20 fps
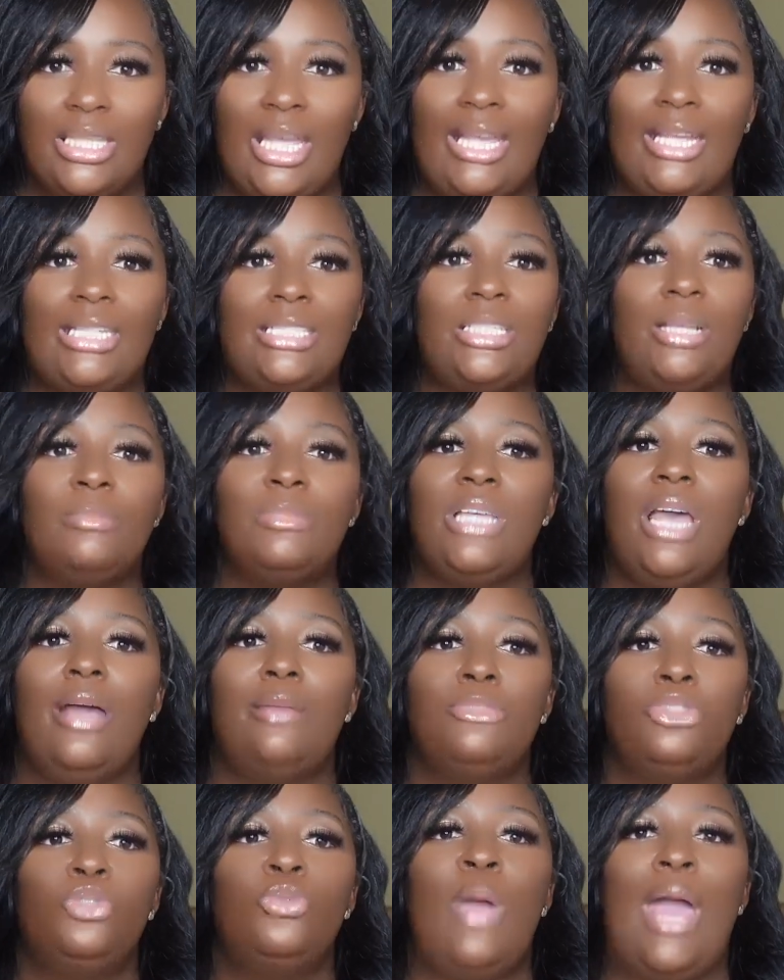Like,
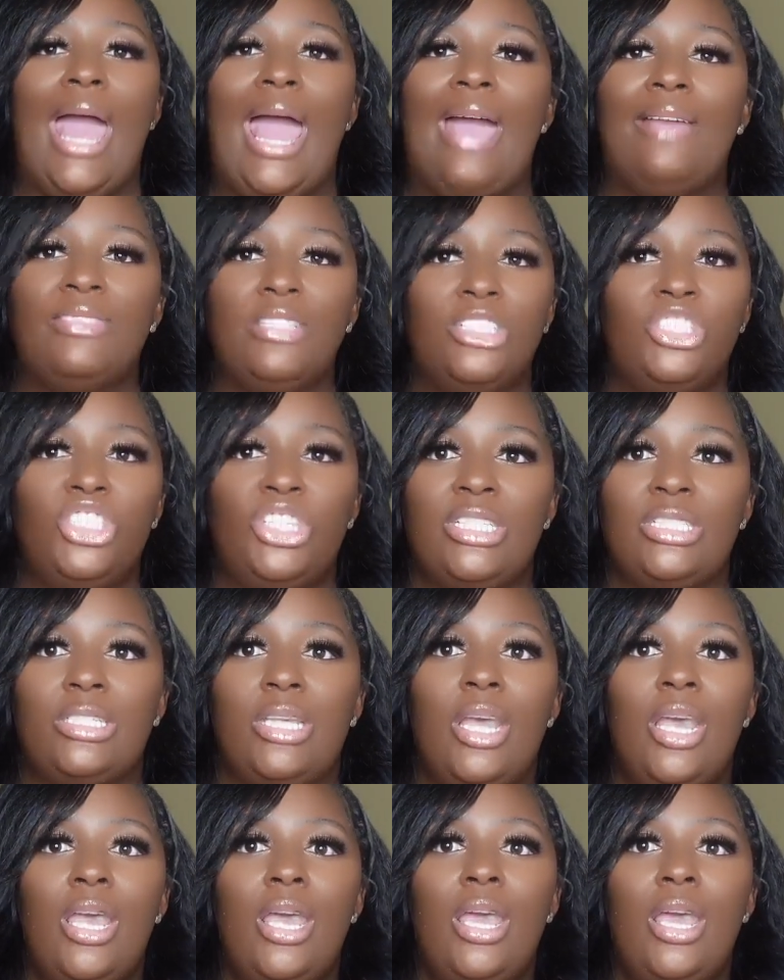sometimes you have to just